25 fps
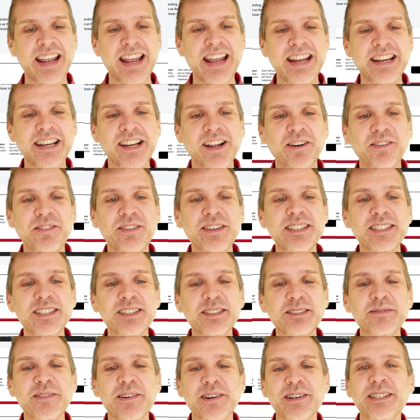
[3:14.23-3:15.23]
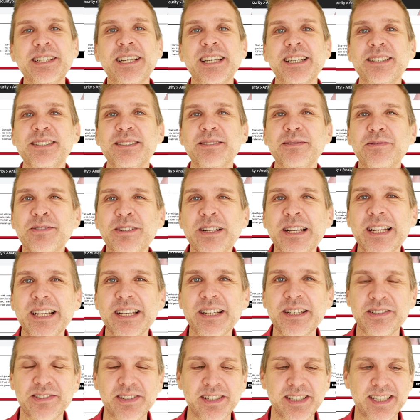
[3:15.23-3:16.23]
Now this is where it gets really
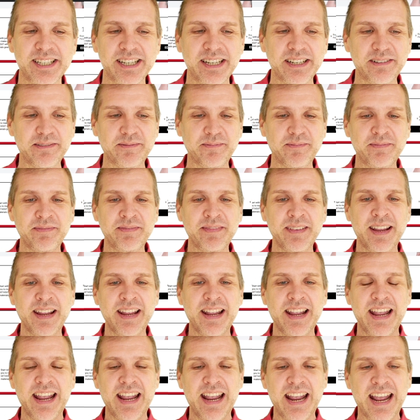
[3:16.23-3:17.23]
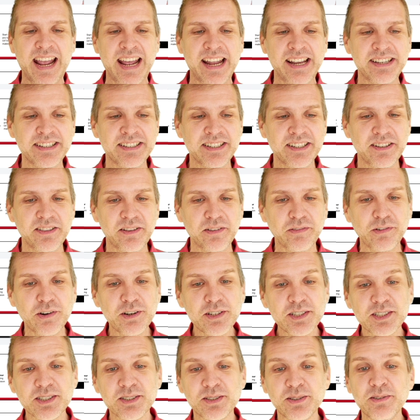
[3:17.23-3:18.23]
interesting. And the
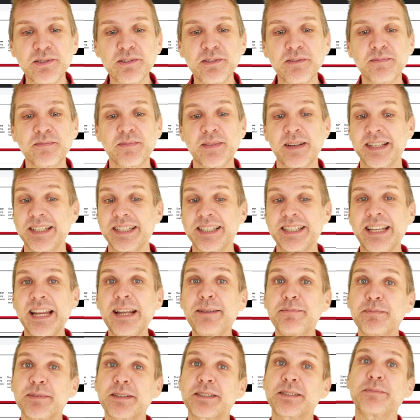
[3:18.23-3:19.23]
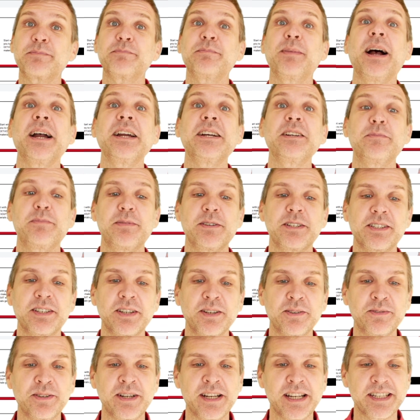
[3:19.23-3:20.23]
first 2 steps, buyer
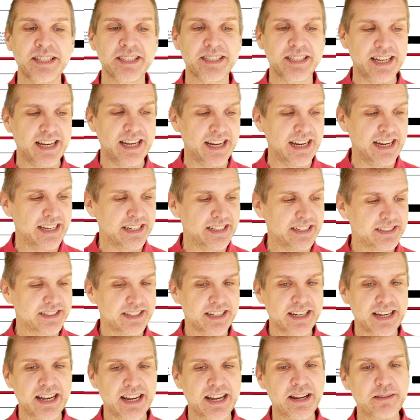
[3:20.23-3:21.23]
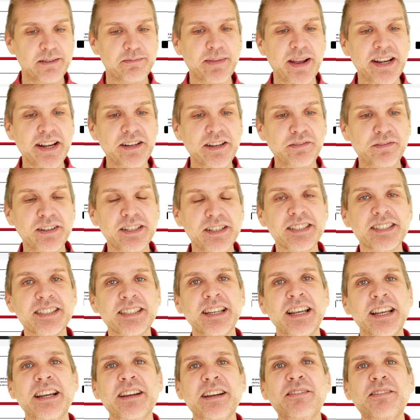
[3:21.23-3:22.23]
personas and benefits,
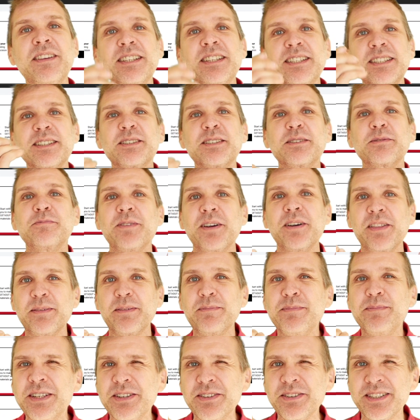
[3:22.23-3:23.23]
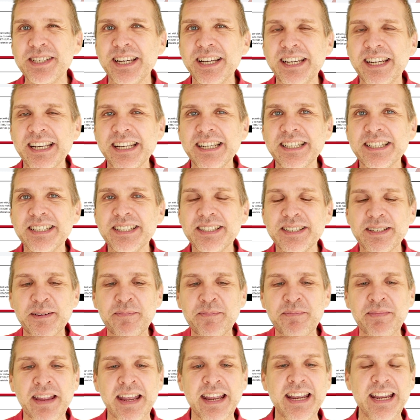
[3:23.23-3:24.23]
this is where the music is.
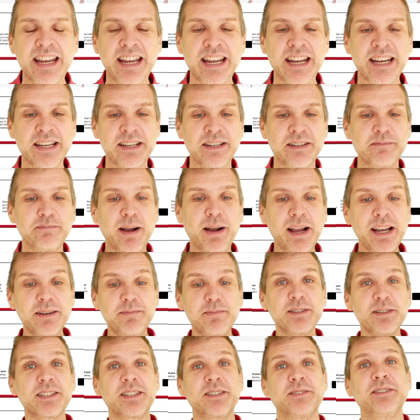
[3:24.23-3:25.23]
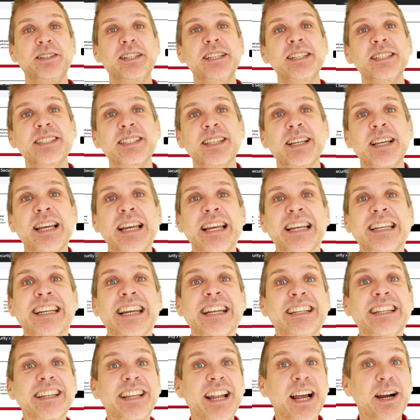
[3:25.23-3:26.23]
In buyer personas, Get
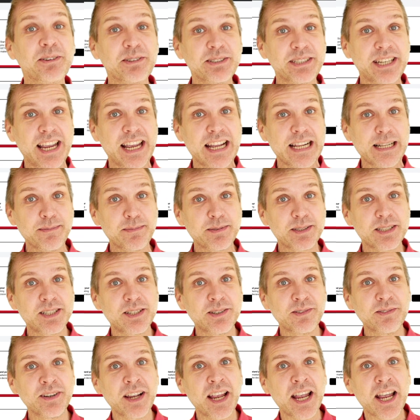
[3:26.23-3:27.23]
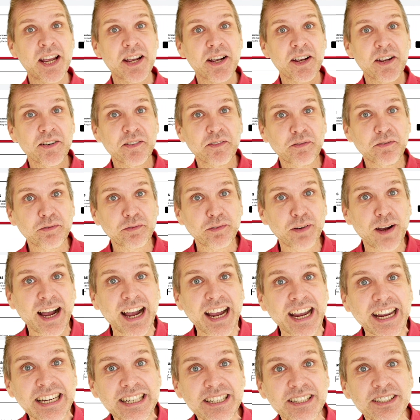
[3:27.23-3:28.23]
It Out helps you
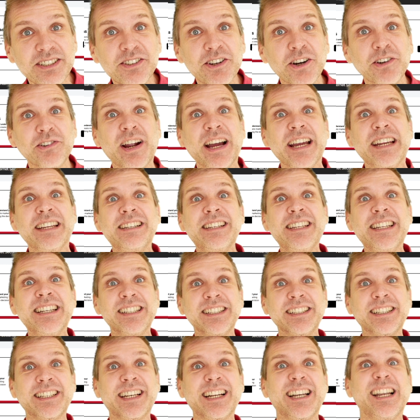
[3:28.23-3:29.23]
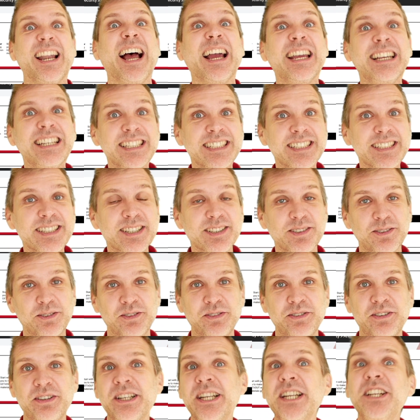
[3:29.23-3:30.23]
find your ideal clients or
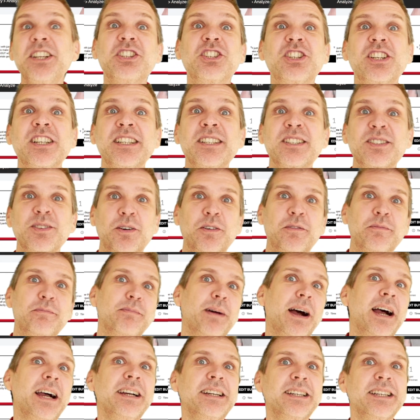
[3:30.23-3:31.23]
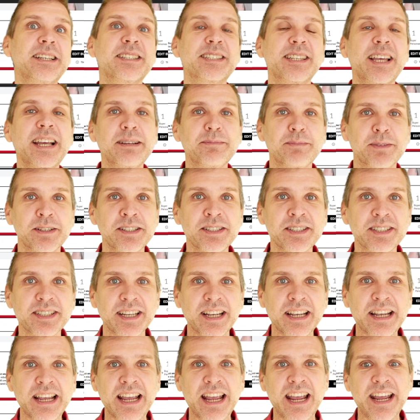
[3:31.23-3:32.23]
niches or market segments,
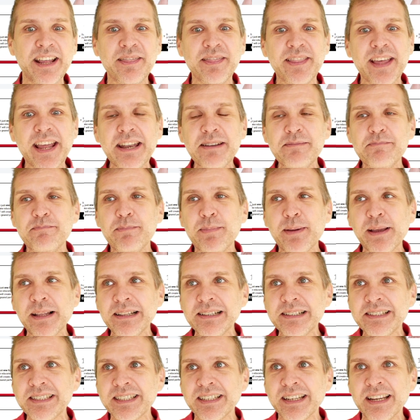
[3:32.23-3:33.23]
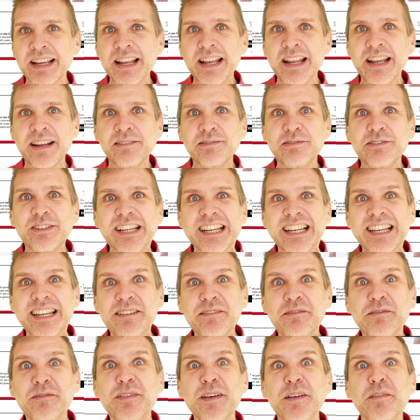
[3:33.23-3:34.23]
and then build really
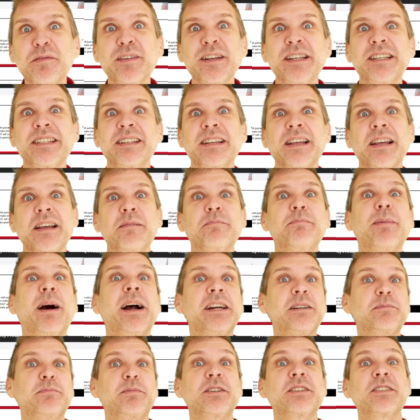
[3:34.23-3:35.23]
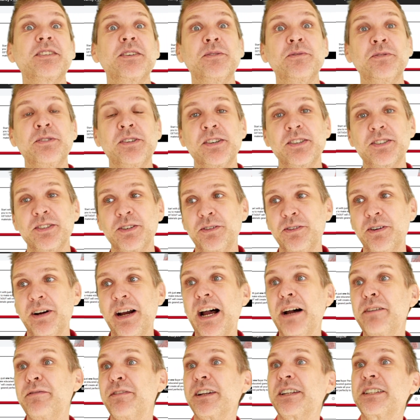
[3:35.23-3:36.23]
vivid buyer personas,
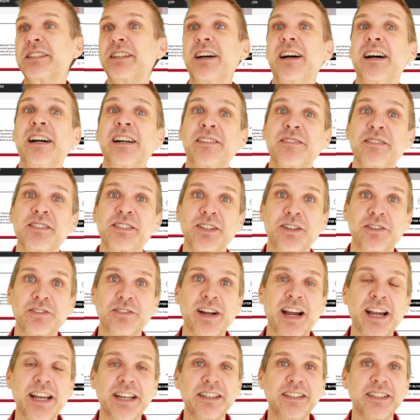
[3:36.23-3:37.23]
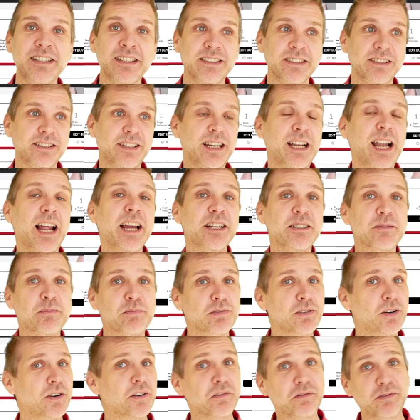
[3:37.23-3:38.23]
avatars, or ideal client
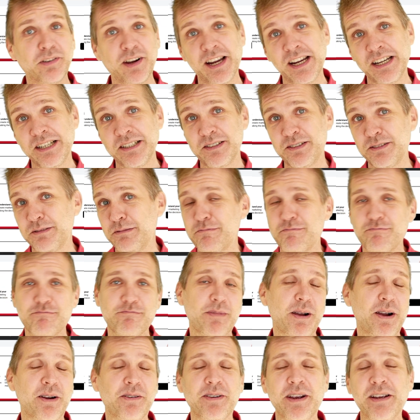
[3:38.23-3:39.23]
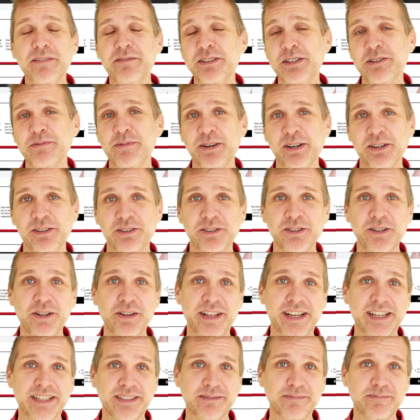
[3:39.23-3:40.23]
profiles, however you want to call
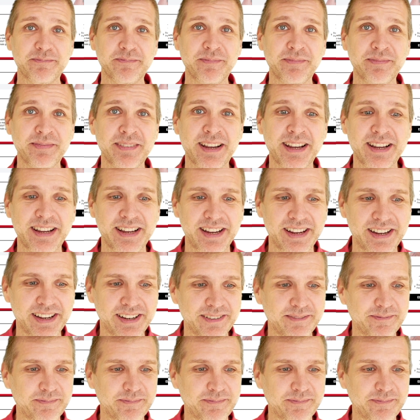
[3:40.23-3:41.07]
it.